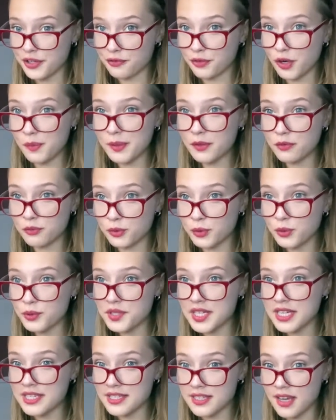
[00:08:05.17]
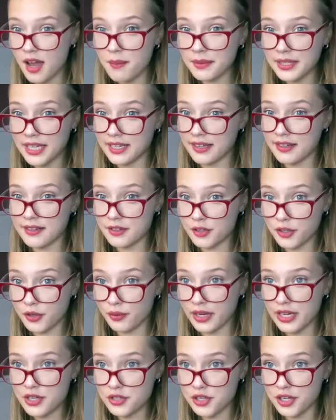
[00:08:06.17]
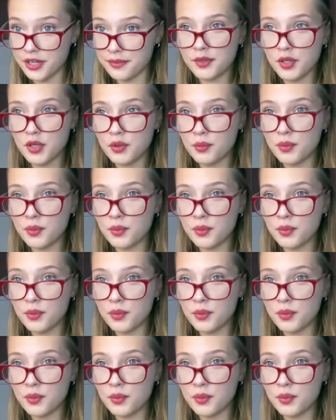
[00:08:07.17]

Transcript: Roman ruled and dominated Croatia.